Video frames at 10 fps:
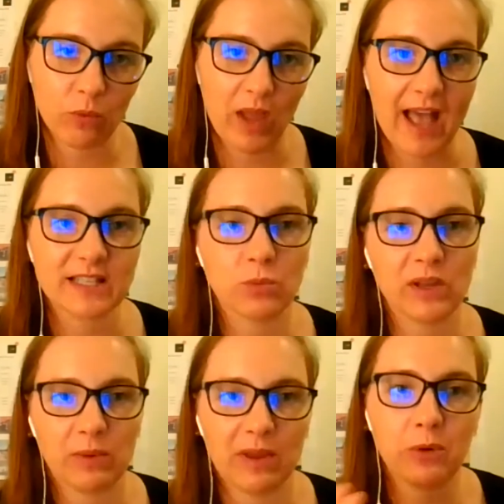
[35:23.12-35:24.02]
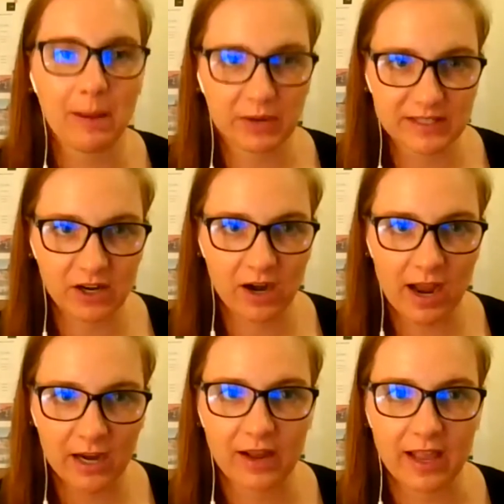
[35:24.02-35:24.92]
as we have properties in our
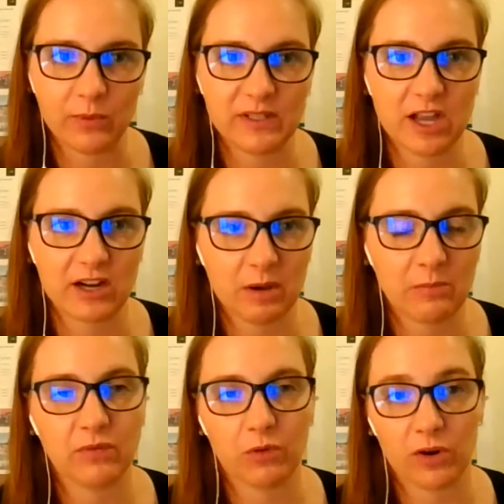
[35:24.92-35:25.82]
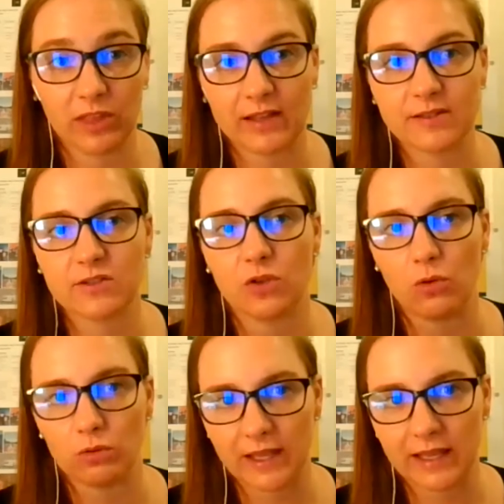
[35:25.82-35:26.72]
IRA, and we talked about before, like
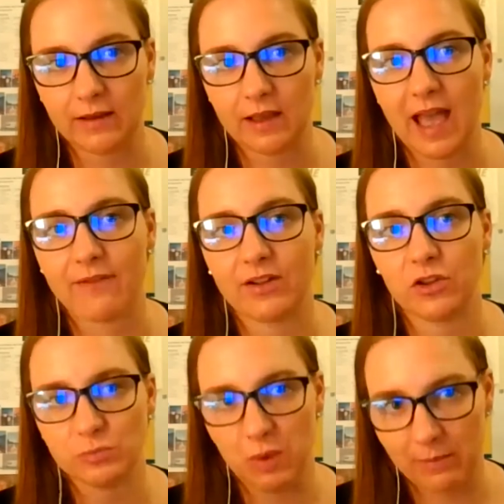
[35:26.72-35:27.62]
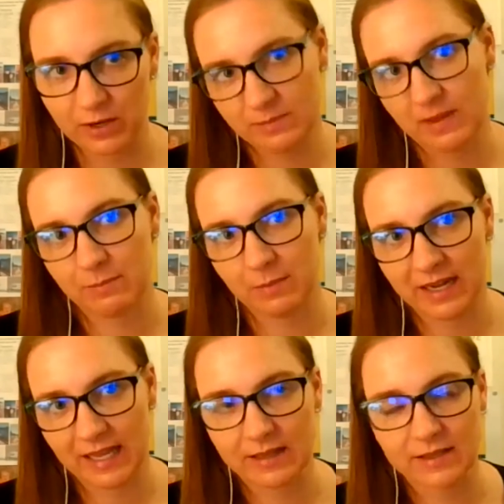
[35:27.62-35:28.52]
slowly having those properties make
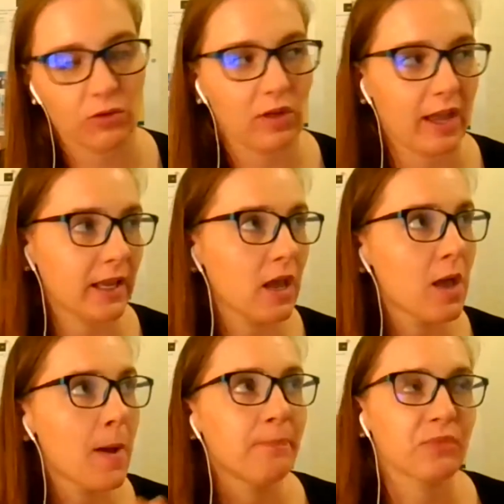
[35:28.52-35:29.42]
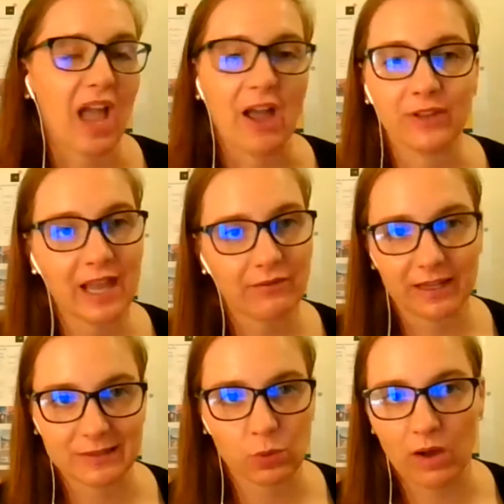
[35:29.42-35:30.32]
money. So like I only have
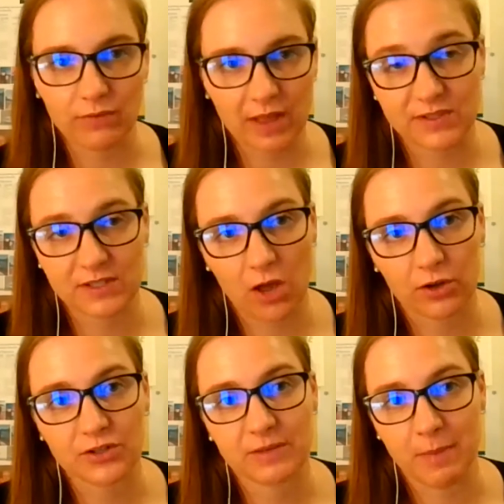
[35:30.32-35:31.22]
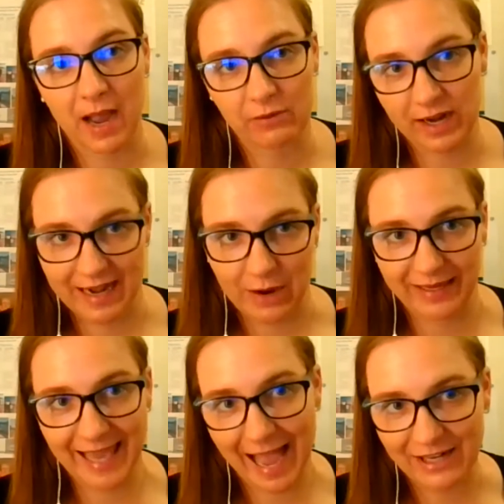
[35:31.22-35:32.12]
like $12,000 in mine right now in
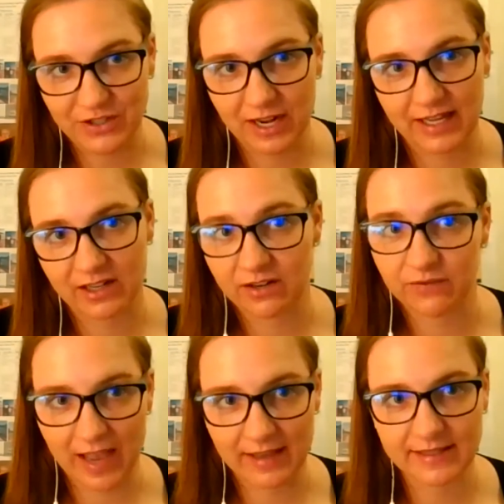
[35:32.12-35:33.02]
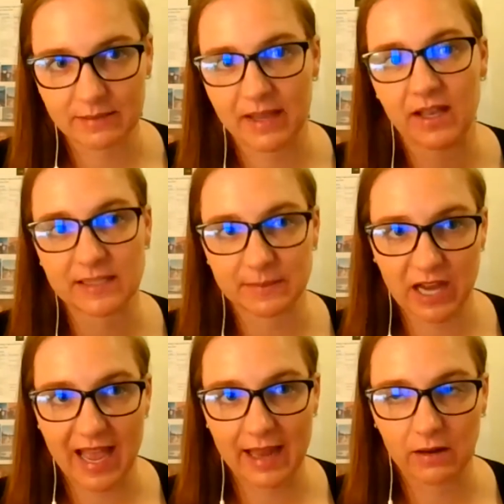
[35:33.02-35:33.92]
cash that I can invest. And my husband
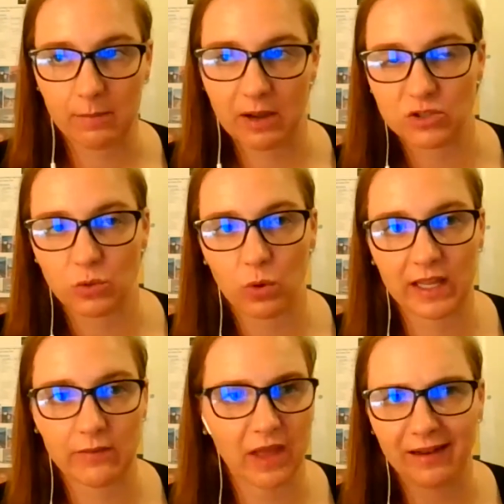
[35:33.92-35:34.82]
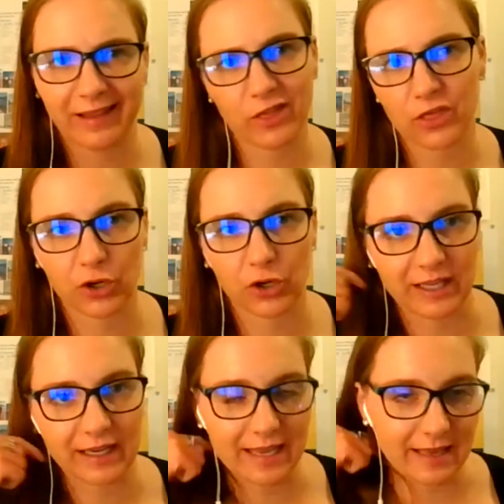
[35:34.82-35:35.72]
had like 30
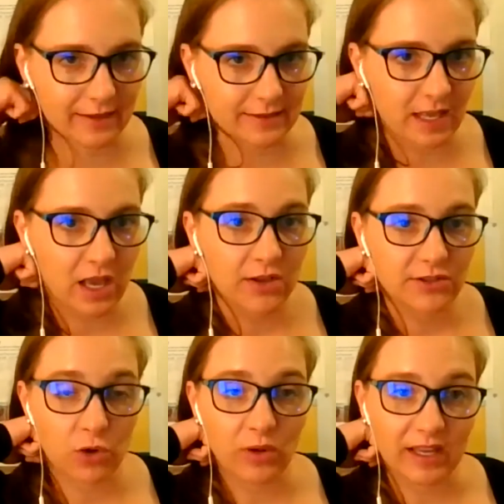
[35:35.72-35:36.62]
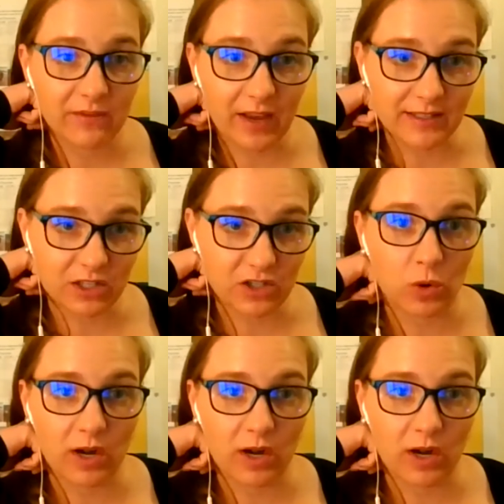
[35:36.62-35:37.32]
in his. So he invested